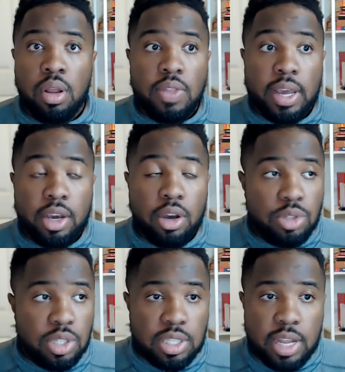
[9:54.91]
That
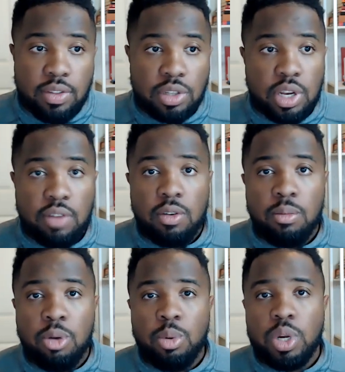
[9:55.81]
coaching staff, there's never a
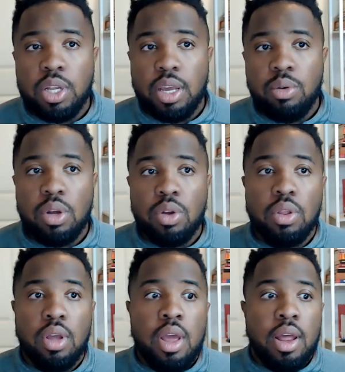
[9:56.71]
moment where you're like,
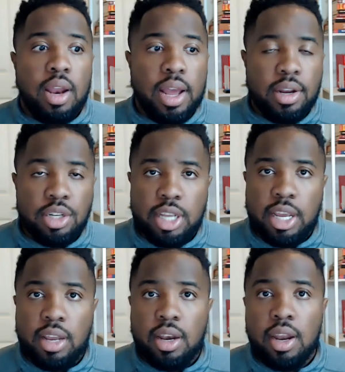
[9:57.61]
well, I
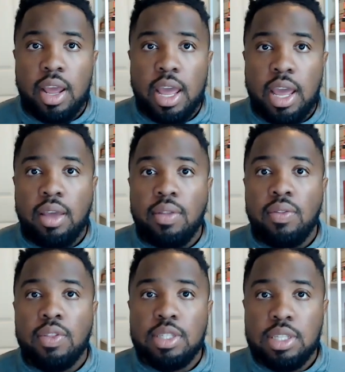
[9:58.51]
understand, hey,
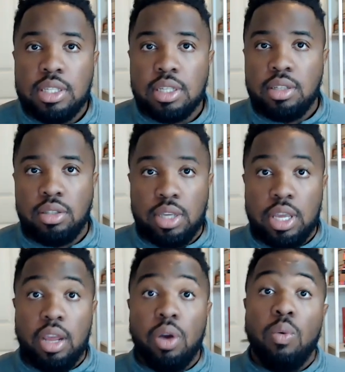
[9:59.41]
the season is
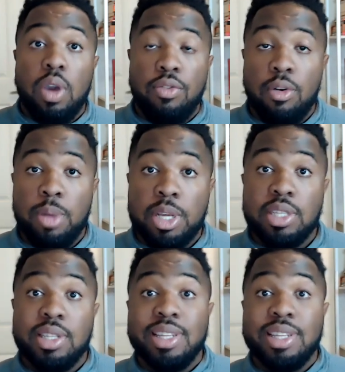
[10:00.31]
getting away from us.